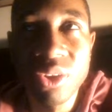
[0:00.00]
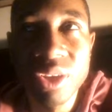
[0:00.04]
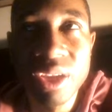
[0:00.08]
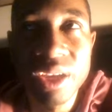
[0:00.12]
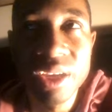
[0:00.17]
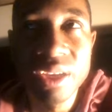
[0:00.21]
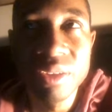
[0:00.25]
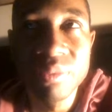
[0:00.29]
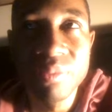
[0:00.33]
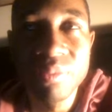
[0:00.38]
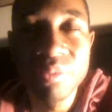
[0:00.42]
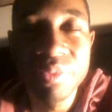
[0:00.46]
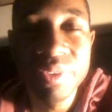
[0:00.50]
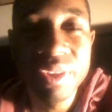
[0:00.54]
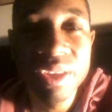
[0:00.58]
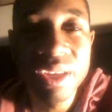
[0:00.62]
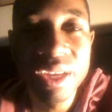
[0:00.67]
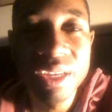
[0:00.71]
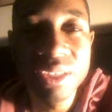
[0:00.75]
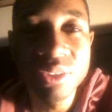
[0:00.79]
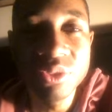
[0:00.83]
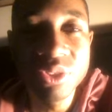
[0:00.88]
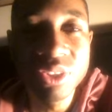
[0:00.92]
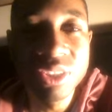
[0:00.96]
okay,
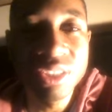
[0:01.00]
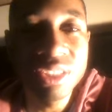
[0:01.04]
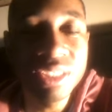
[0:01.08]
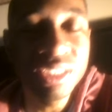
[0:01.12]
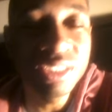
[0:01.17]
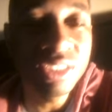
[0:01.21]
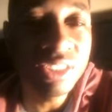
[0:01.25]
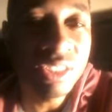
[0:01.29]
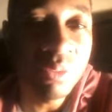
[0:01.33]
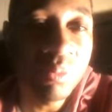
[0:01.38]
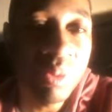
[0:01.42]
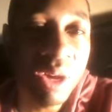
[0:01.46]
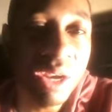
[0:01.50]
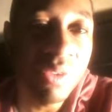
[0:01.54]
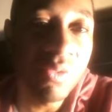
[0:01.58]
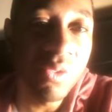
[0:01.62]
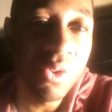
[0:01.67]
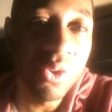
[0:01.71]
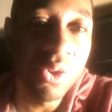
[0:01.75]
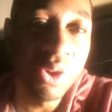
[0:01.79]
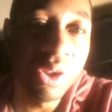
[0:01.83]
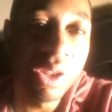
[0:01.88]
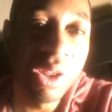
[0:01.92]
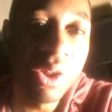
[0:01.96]
and you see
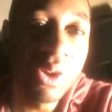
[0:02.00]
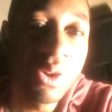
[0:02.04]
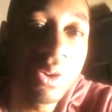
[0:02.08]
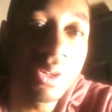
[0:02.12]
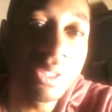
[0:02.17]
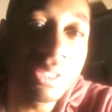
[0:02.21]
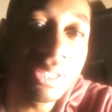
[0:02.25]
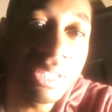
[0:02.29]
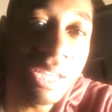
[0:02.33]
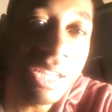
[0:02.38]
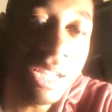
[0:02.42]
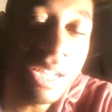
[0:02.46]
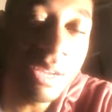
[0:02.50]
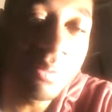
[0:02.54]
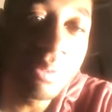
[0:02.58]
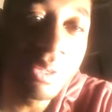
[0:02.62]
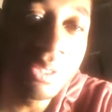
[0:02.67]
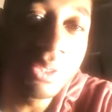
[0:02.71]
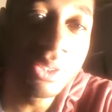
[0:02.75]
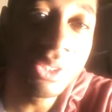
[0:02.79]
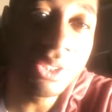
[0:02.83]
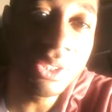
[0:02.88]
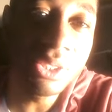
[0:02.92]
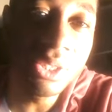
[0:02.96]
somebody for a long
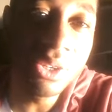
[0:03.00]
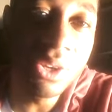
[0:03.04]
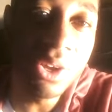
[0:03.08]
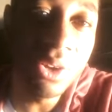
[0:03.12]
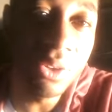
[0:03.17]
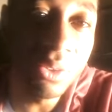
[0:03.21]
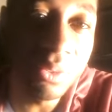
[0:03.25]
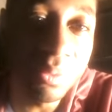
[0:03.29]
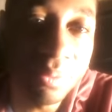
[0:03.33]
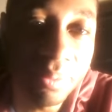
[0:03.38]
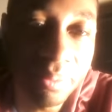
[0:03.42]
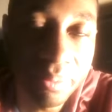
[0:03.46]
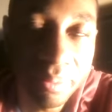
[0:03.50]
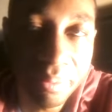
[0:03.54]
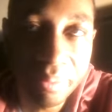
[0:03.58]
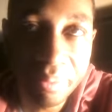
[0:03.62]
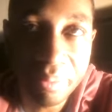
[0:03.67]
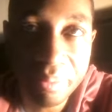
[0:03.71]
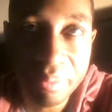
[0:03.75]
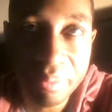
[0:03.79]
time, that you you know